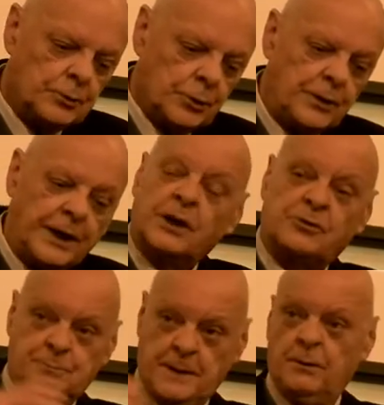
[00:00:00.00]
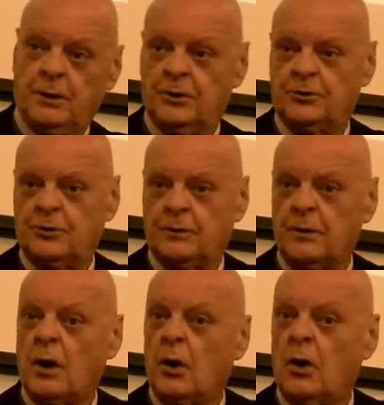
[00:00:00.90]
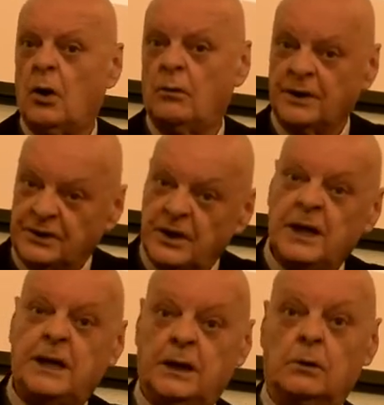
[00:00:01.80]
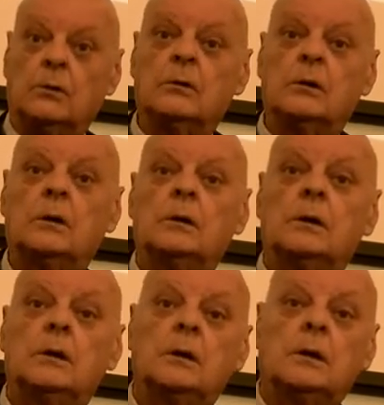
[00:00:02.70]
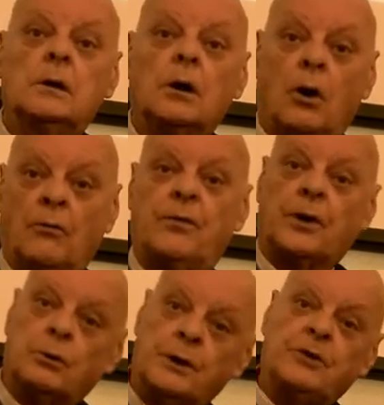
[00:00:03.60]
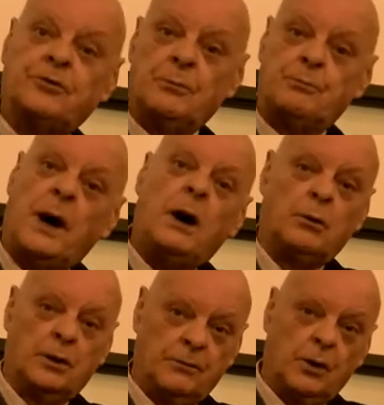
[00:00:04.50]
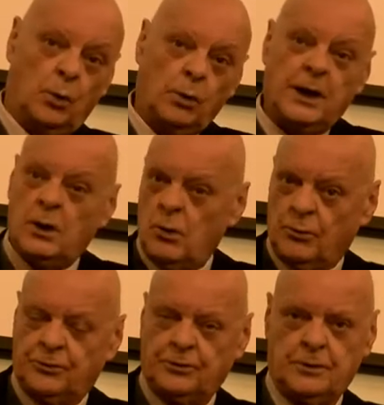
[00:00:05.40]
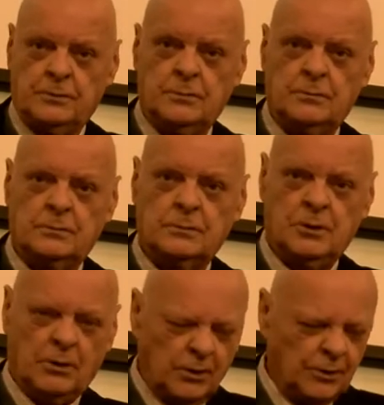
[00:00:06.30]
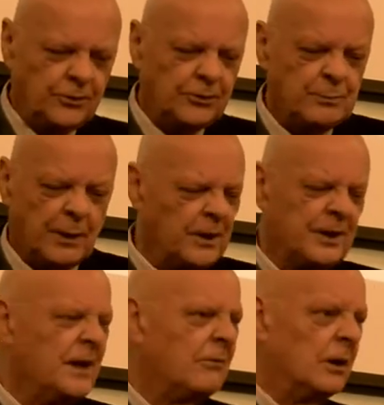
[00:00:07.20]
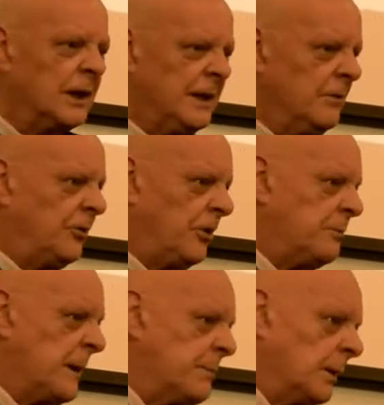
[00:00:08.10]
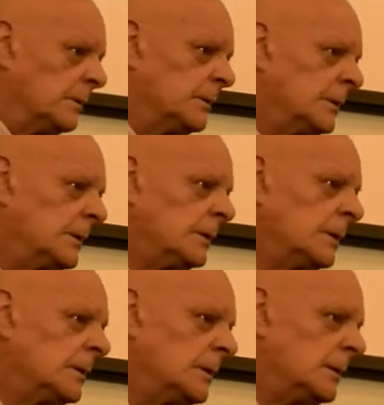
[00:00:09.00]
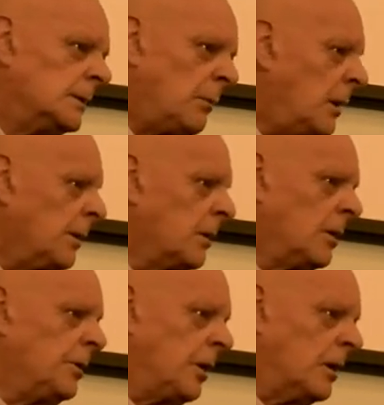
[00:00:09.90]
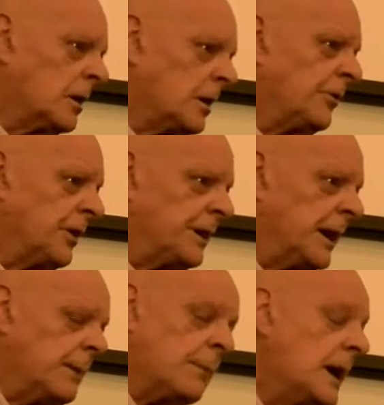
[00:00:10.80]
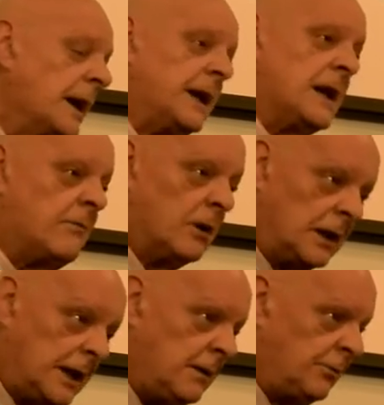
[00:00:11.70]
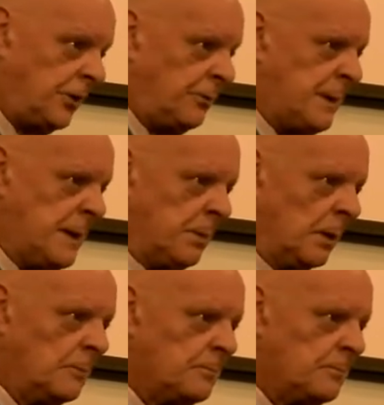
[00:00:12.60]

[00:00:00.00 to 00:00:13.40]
to the experience of Ezekiel of the grace and power of the Holy Ghost. God's spirit never leaves his people. No matter how dark is the time, he never leaves his people.